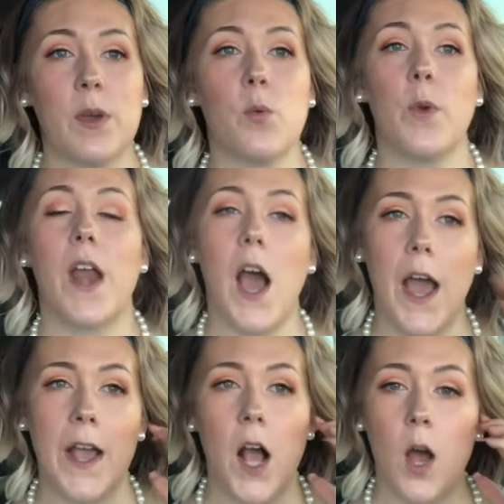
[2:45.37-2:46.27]
When
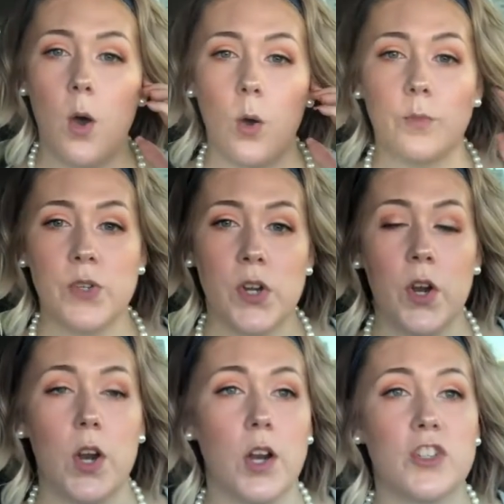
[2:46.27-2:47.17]
I got home to
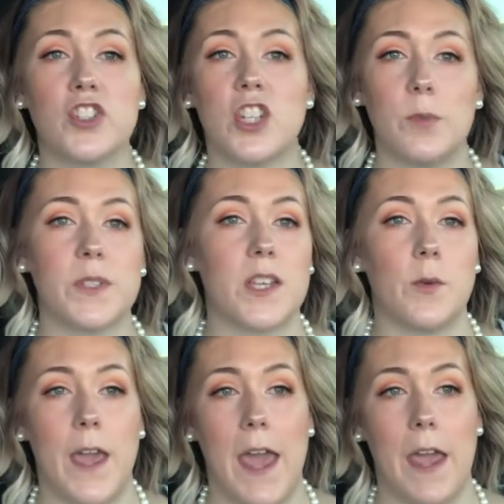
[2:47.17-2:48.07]
her, she was
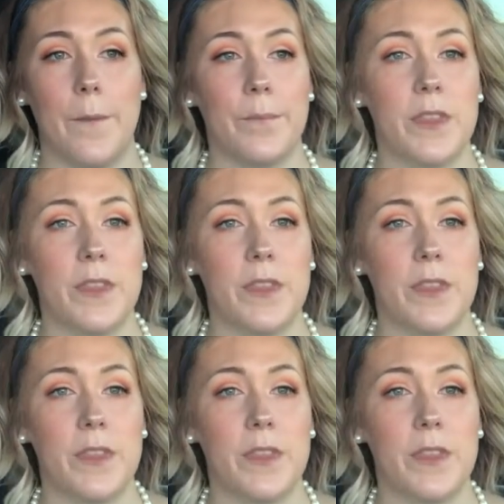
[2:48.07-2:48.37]
okay.